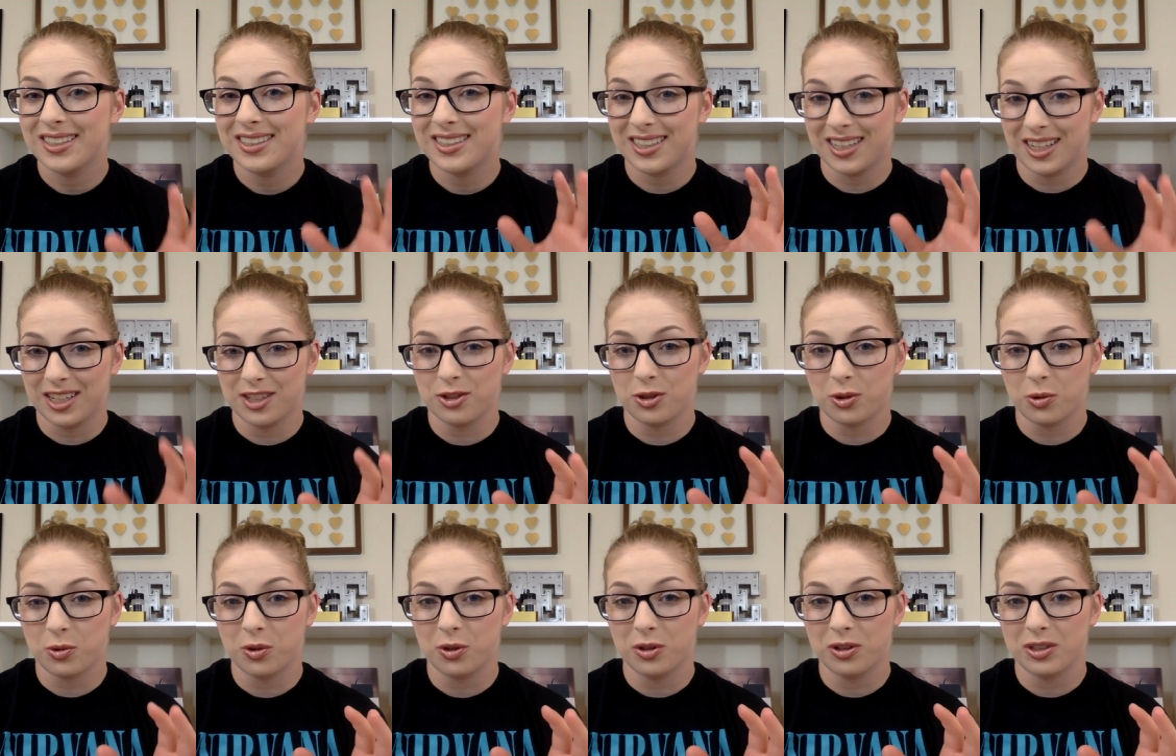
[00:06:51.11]
to get
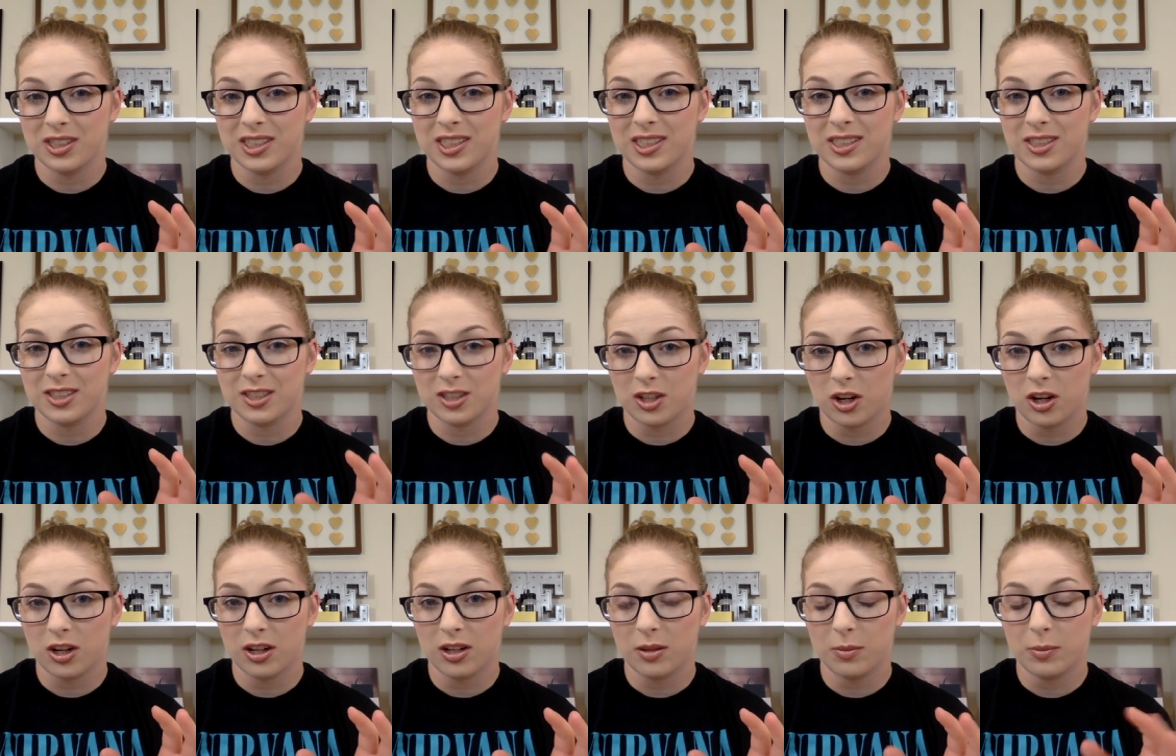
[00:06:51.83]
your quarantine
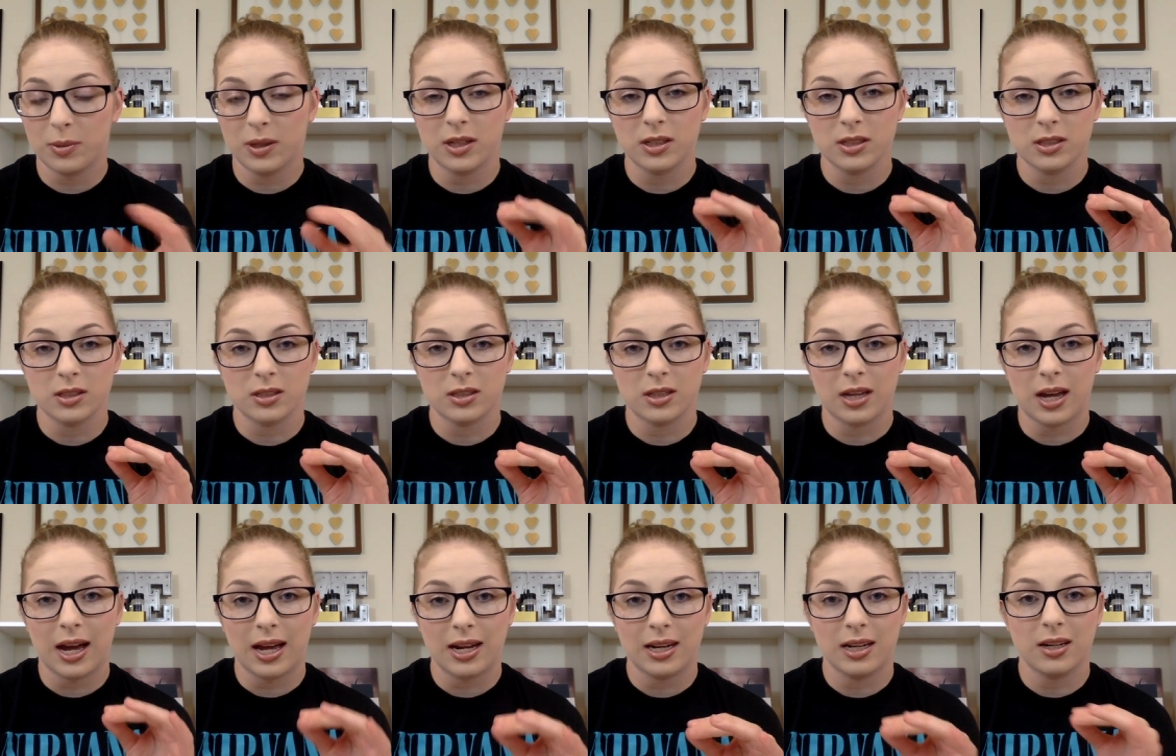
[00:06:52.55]
started because
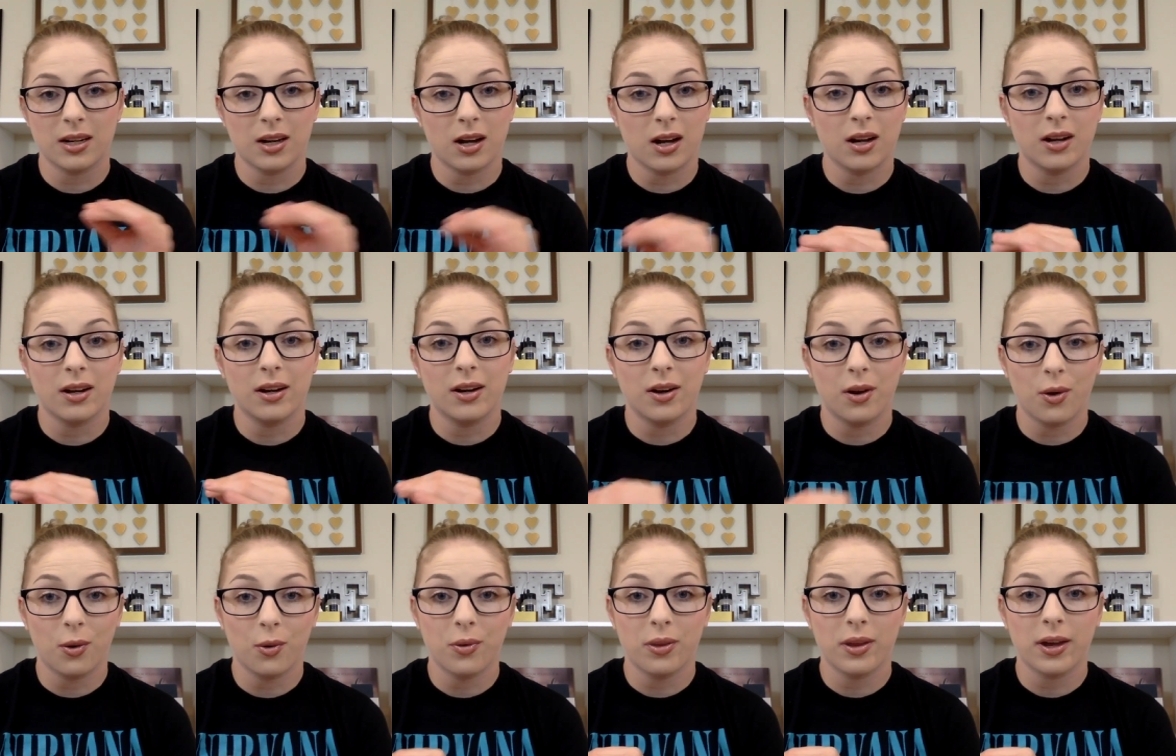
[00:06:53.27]
I did not
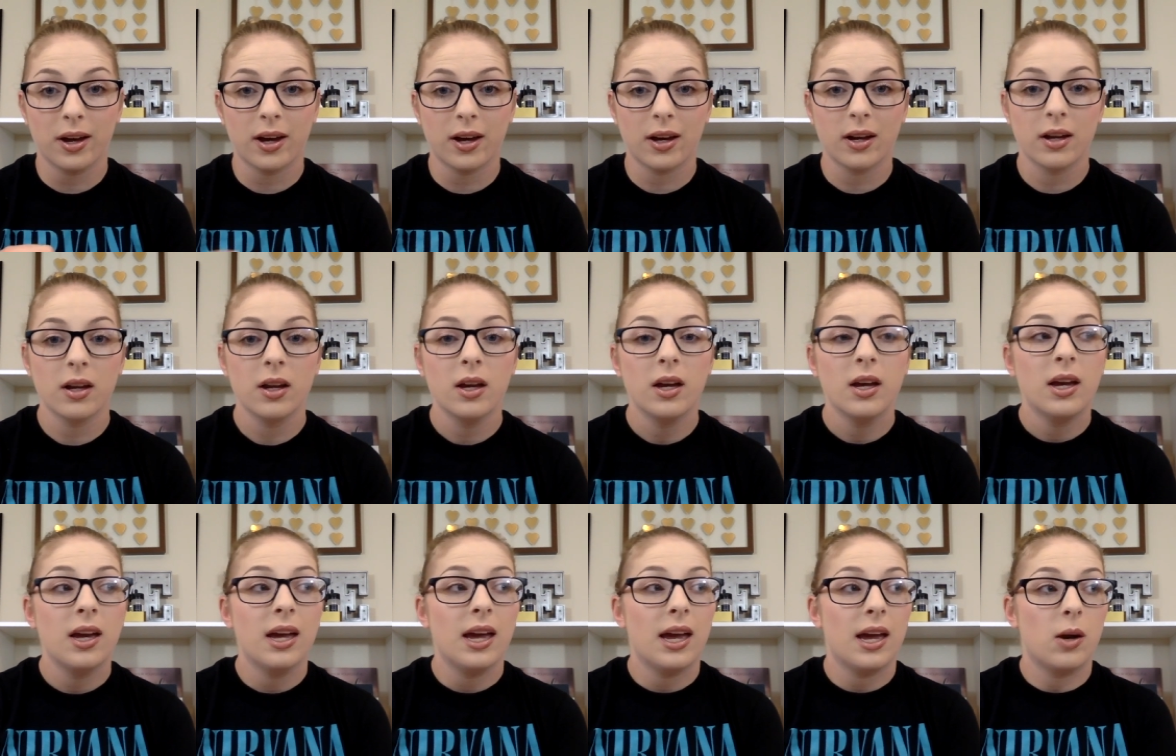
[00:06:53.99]
know that.
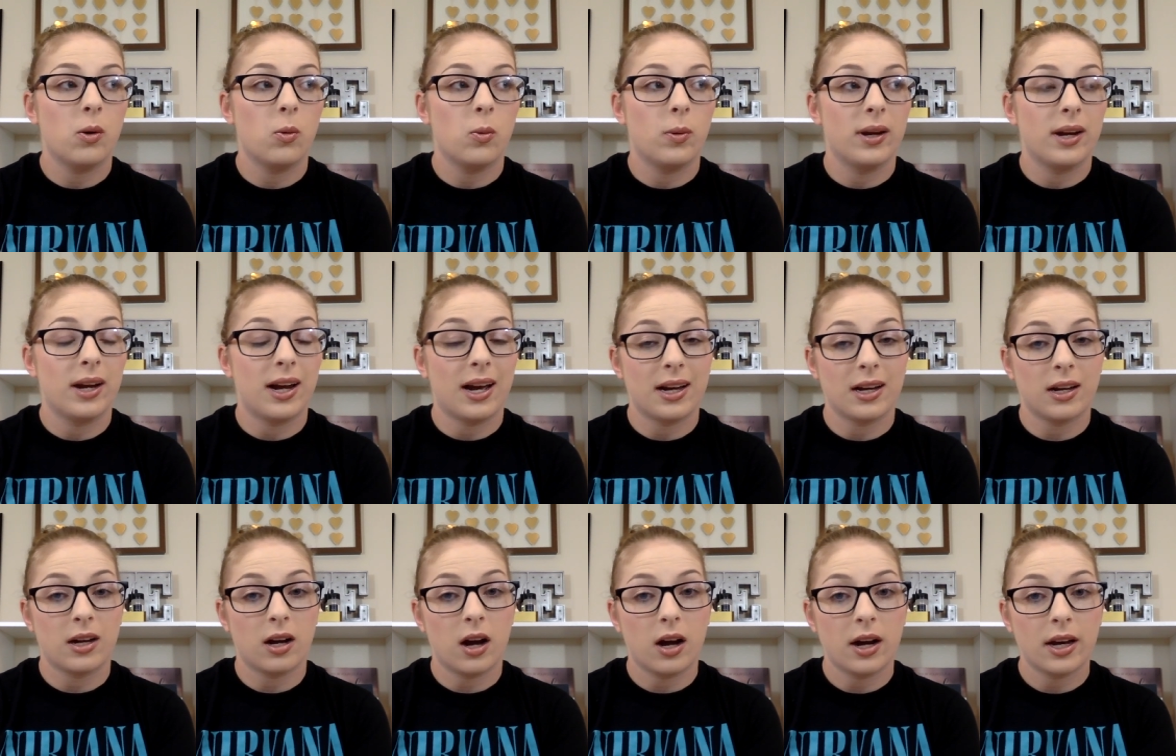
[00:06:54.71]
And when
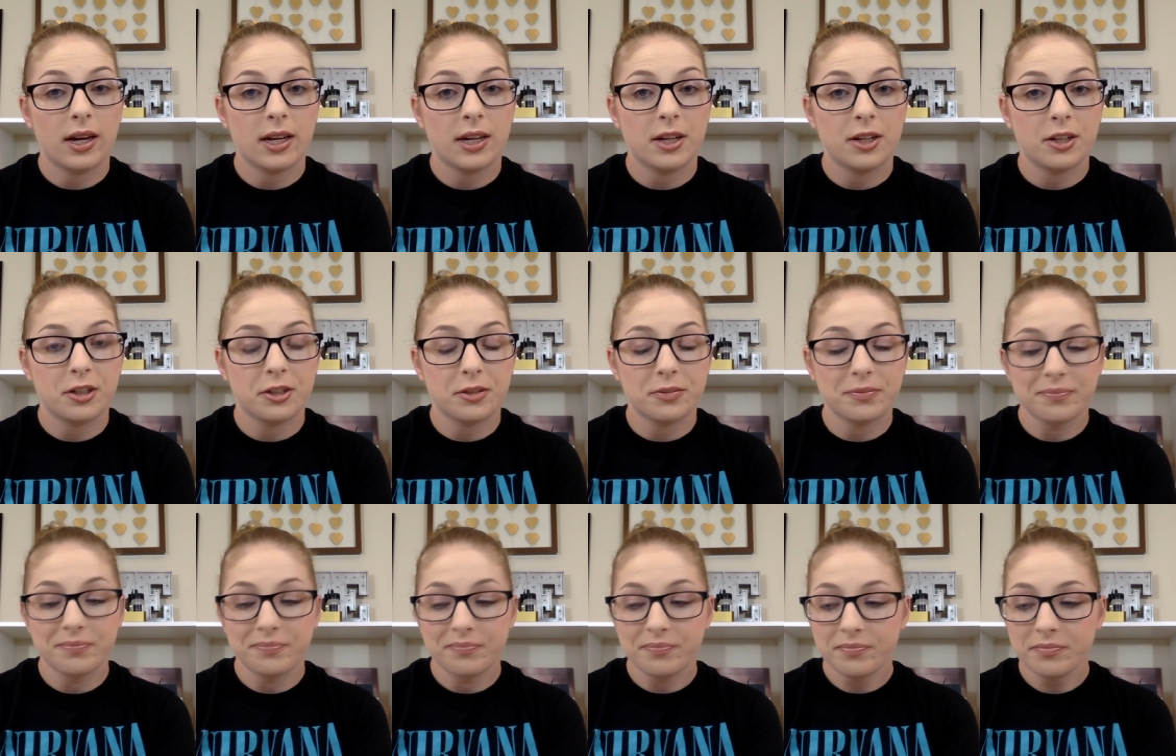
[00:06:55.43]
I got
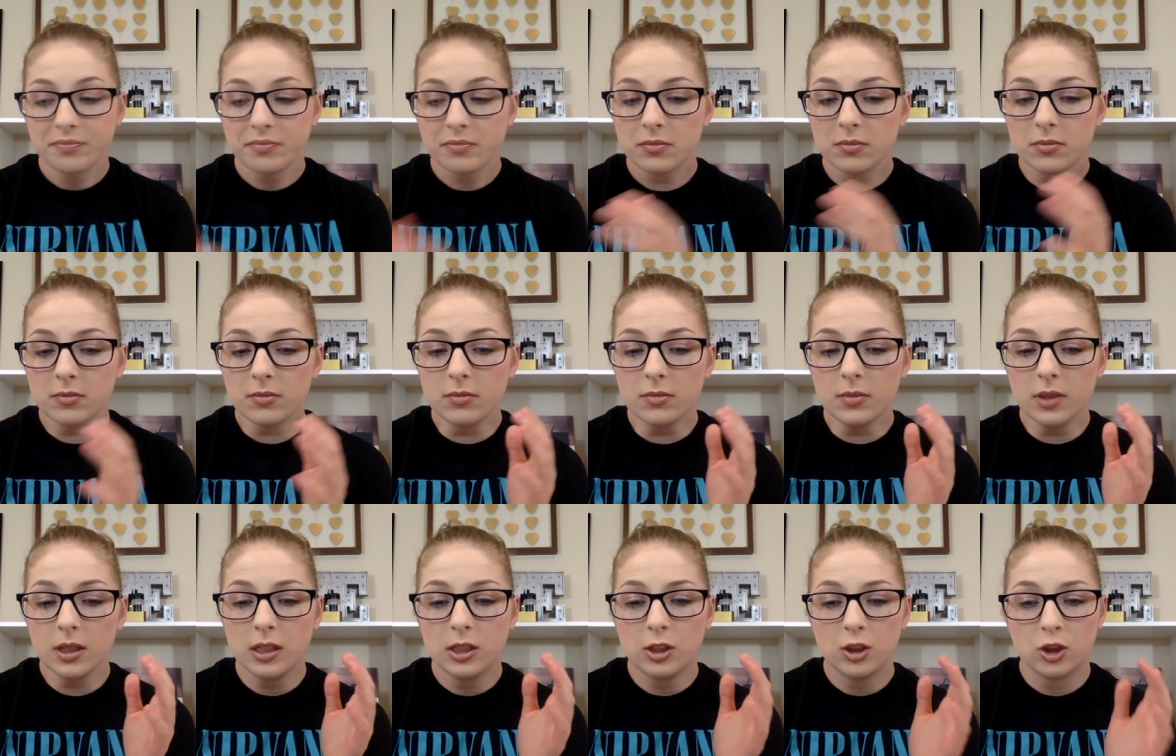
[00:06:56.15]
here,
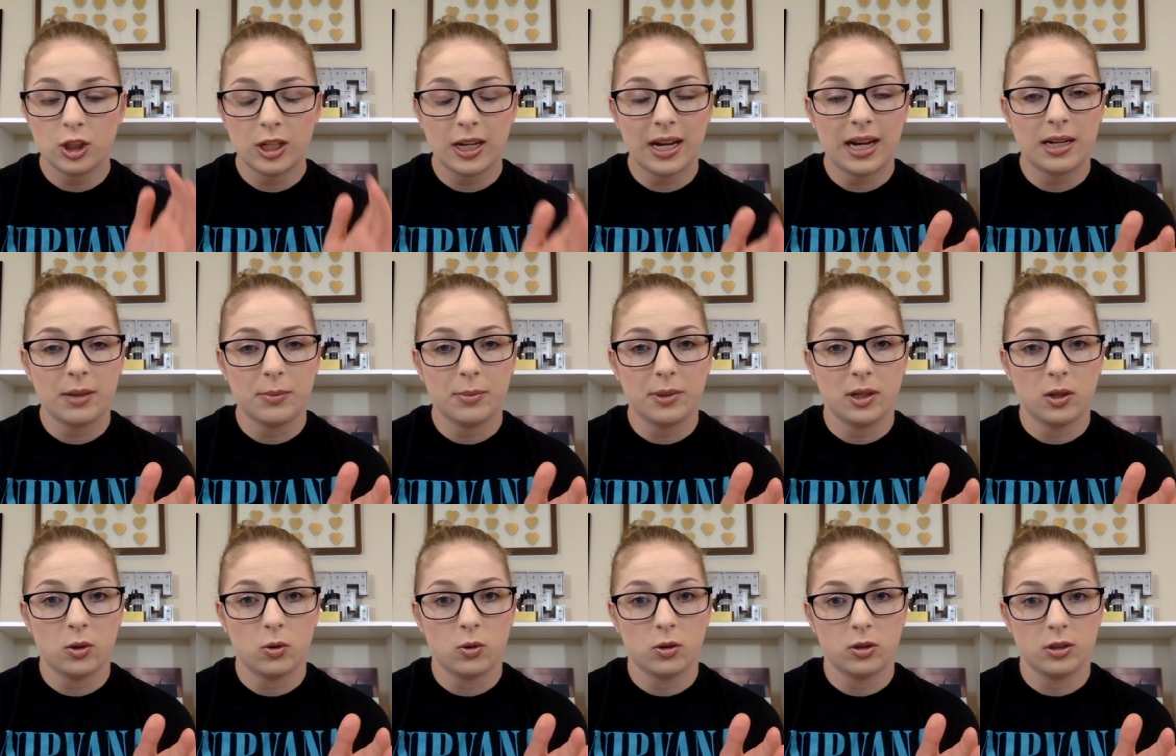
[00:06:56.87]
she had to be
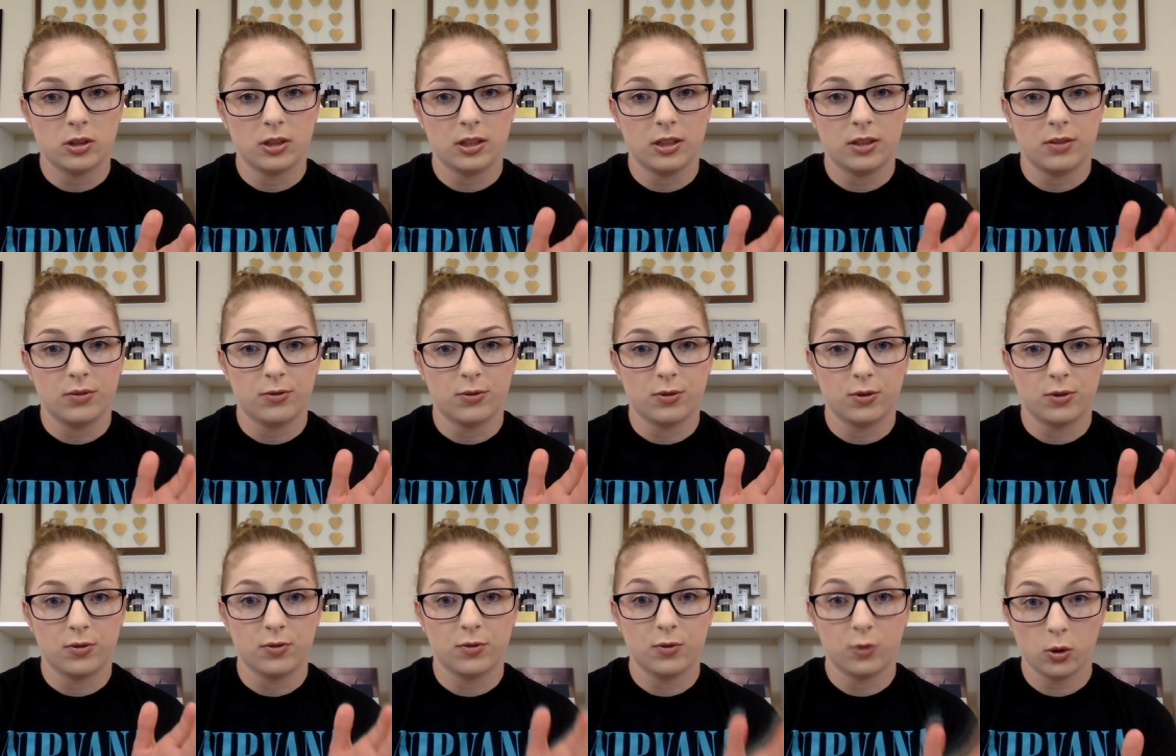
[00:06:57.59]
in quarantine
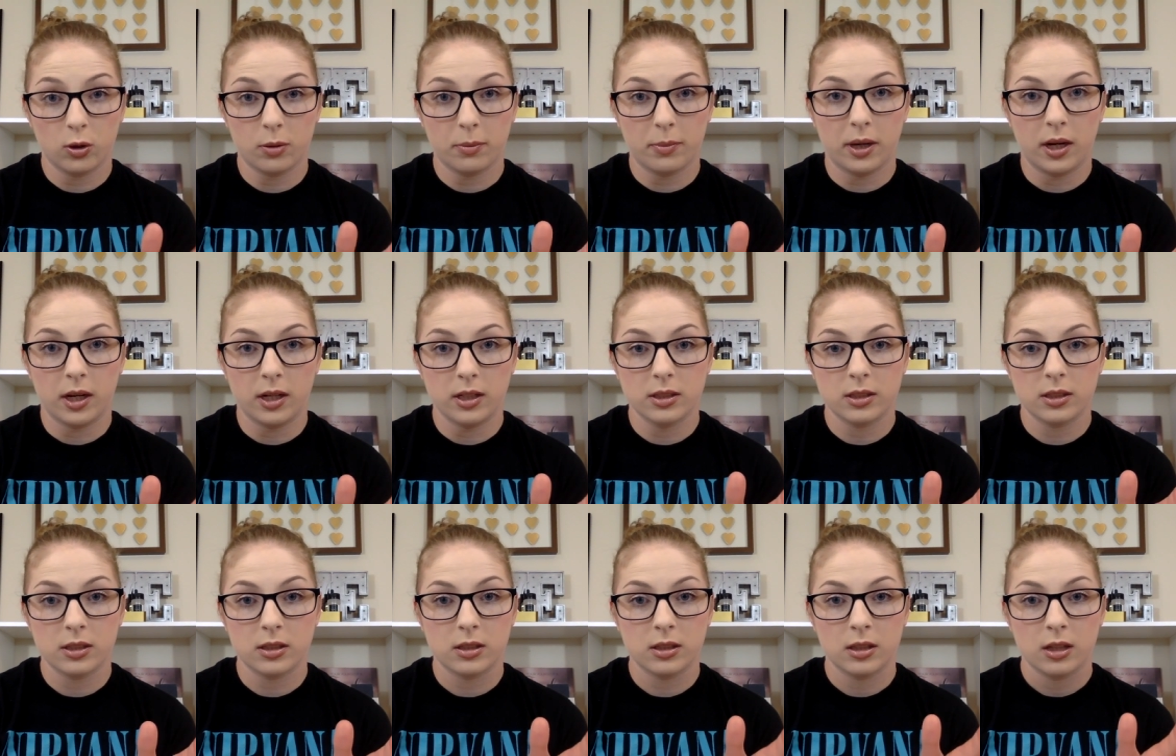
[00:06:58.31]
for four
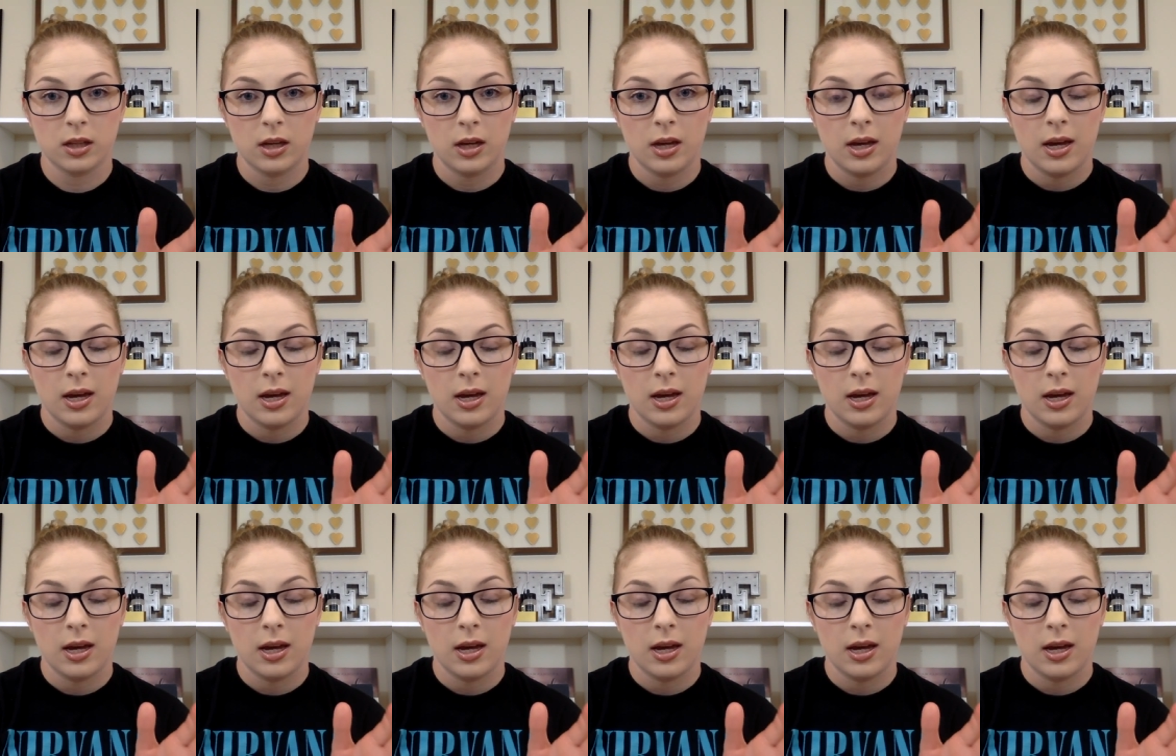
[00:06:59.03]
months.